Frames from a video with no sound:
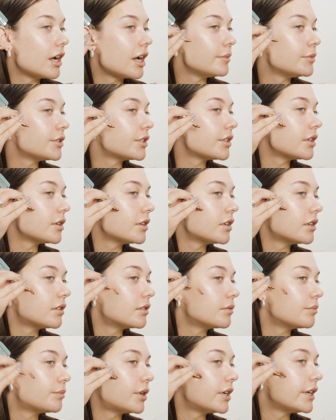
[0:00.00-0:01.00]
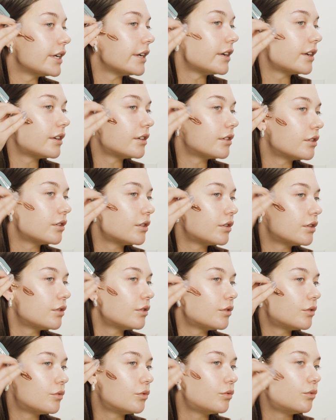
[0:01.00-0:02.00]
I'm just gonna put it
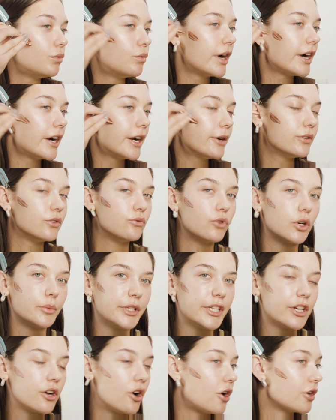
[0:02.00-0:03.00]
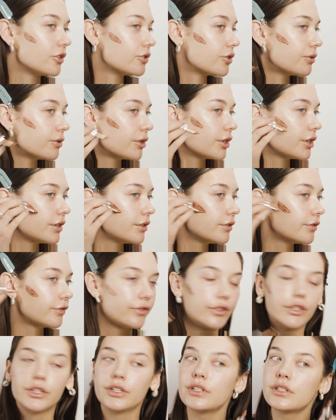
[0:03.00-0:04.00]
where I would normally contour
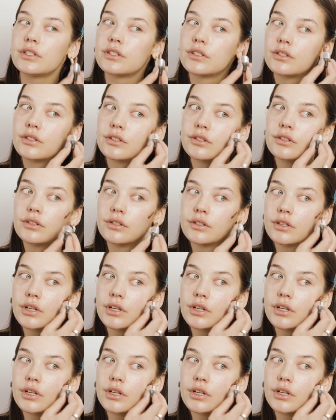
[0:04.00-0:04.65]
first.